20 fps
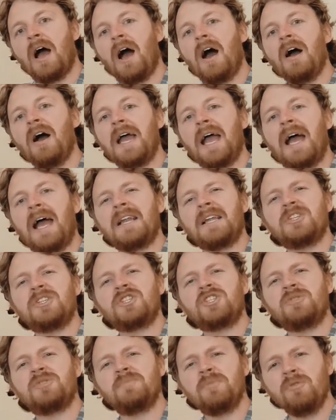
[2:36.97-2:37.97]
I had a
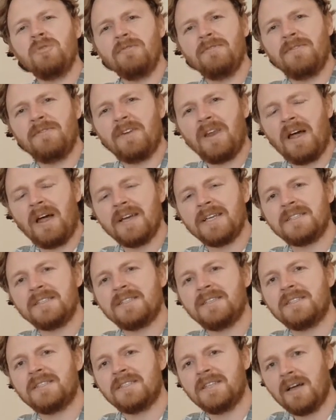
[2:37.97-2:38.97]
smooth flight
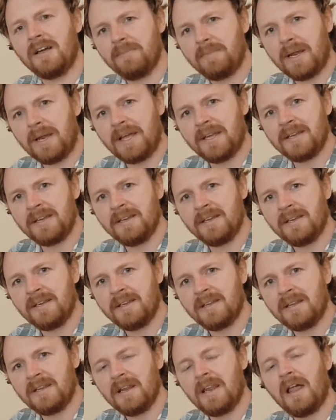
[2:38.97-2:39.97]
to Dublin
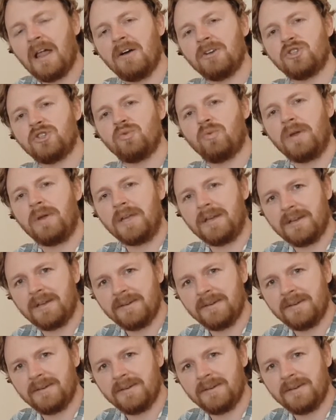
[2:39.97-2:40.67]
last week.